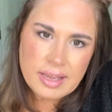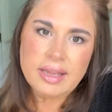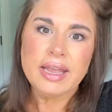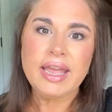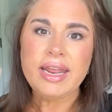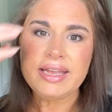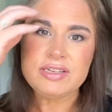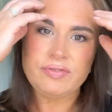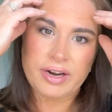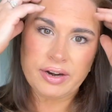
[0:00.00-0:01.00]
it
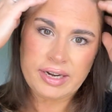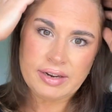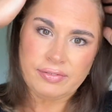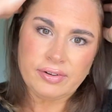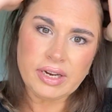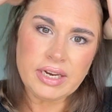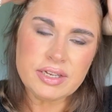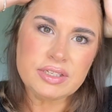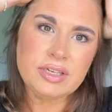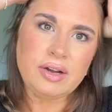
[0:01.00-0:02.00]
is very different.
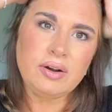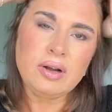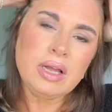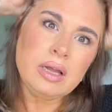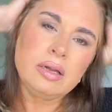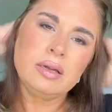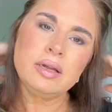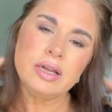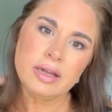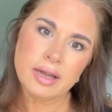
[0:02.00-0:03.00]
So
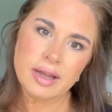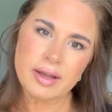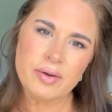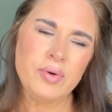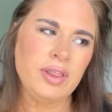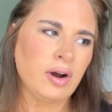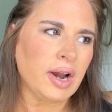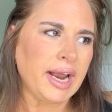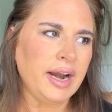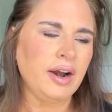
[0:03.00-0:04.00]
with our
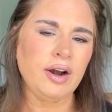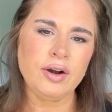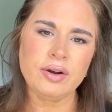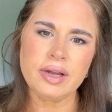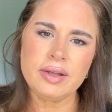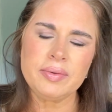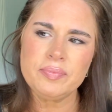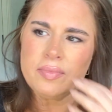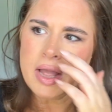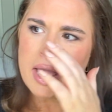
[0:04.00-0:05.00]
hair,
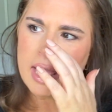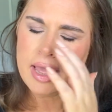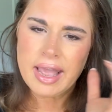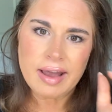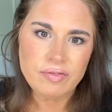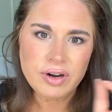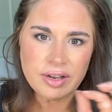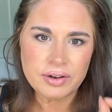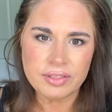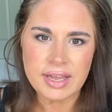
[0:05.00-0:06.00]
every
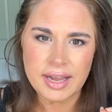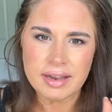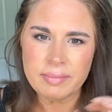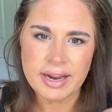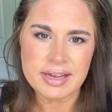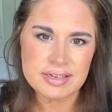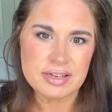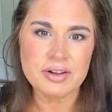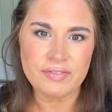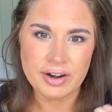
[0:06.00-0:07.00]
little thing can make us
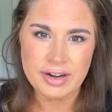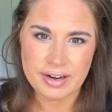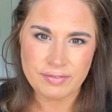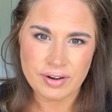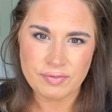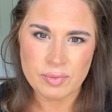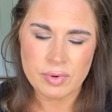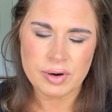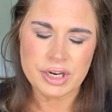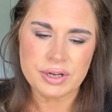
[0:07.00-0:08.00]
look very different from
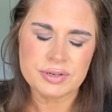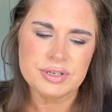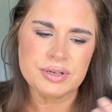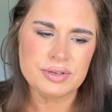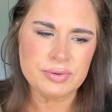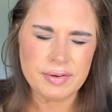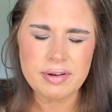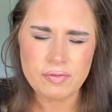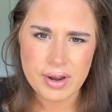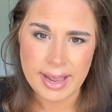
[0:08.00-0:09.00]
what we're used to. So even
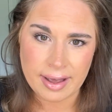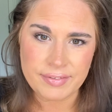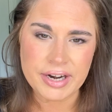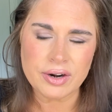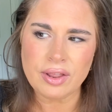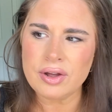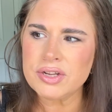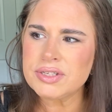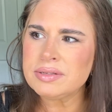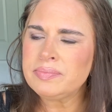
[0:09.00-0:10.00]
if we have hair
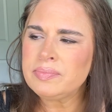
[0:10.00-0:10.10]
loss,